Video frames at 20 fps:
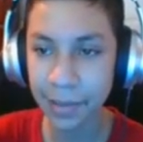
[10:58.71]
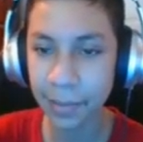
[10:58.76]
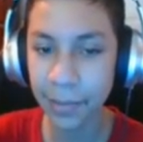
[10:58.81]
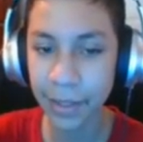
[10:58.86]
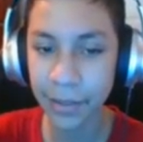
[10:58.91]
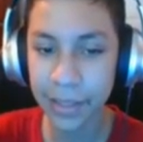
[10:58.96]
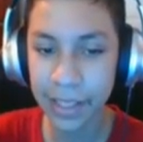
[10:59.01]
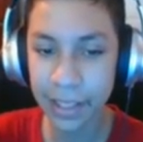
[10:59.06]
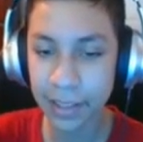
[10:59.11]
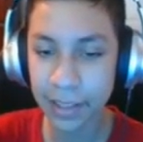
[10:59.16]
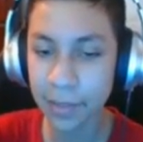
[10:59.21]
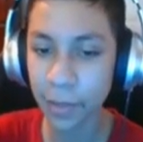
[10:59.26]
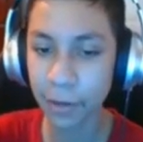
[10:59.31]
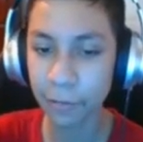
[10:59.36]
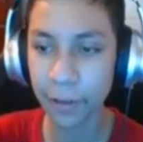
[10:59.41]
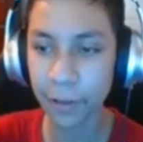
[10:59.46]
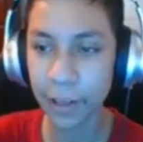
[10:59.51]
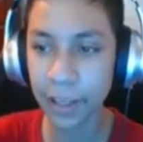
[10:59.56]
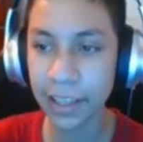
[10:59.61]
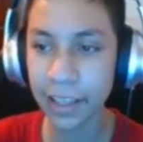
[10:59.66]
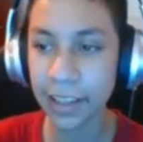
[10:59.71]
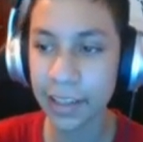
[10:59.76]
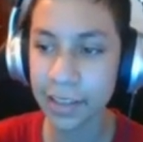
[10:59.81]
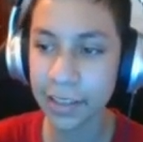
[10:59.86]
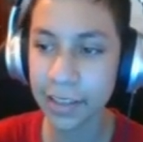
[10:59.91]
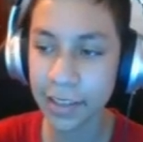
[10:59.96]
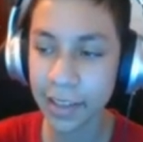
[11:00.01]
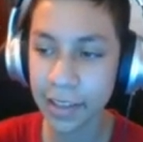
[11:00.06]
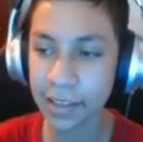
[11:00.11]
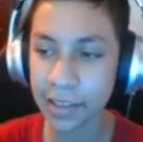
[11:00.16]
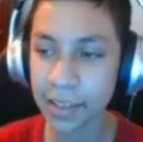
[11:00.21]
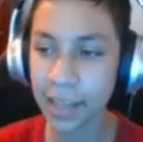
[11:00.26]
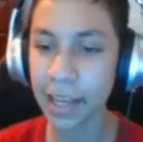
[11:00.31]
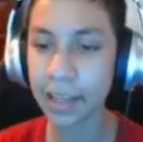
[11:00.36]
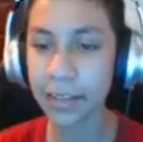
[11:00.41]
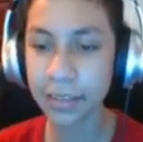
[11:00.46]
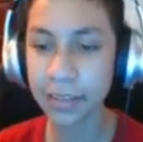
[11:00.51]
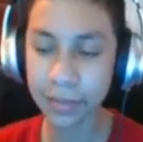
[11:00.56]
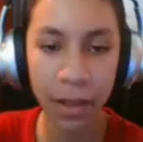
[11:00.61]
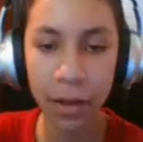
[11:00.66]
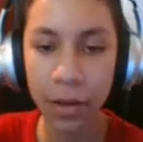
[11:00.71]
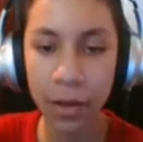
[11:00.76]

but it was actually more funny than insane.